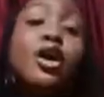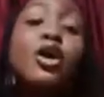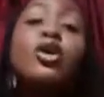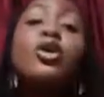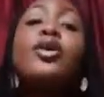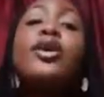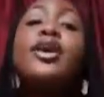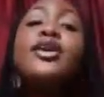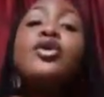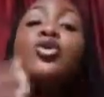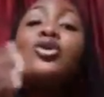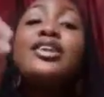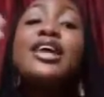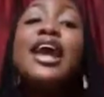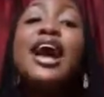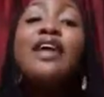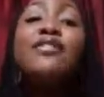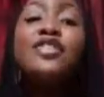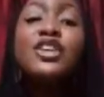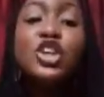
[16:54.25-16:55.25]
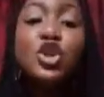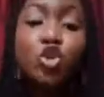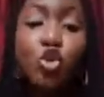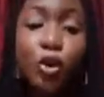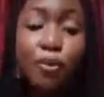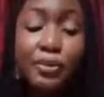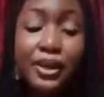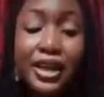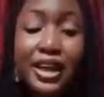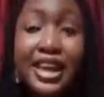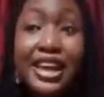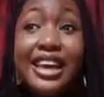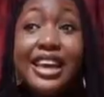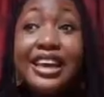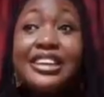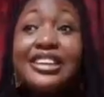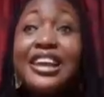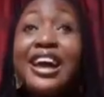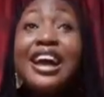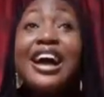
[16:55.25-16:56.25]
Okay, they have the e-copy,
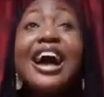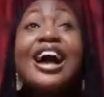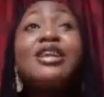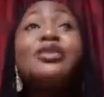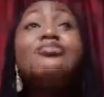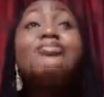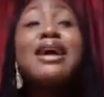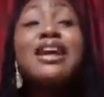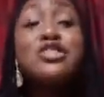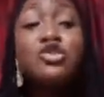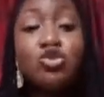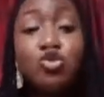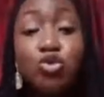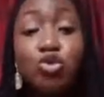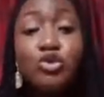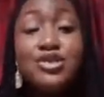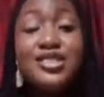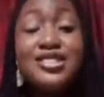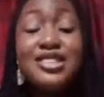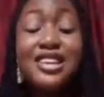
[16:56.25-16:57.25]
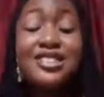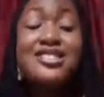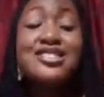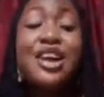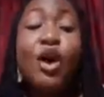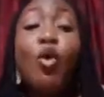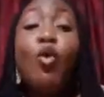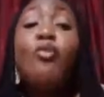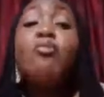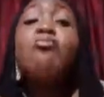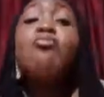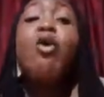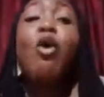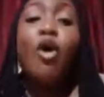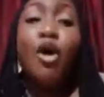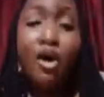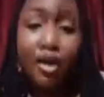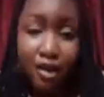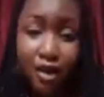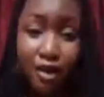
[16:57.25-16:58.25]
and my school sets their own
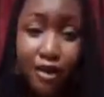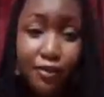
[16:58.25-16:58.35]
mock.